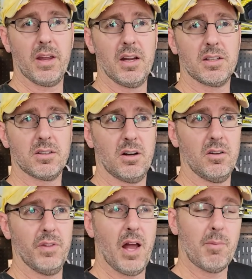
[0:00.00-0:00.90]

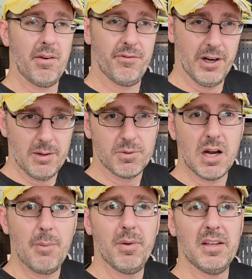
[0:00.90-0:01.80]
install. Now my Freedom
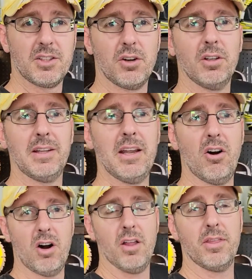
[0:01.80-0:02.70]
Top is currently
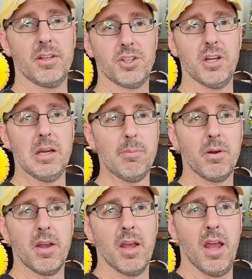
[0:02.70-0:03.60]
on the Jeep,
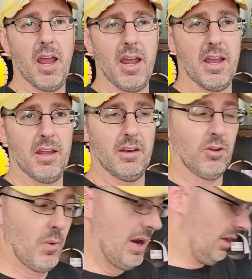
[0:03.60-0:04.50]
and
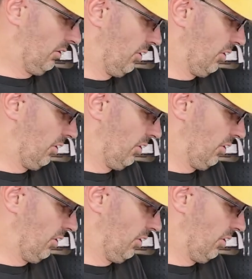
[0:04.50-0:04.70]
the way it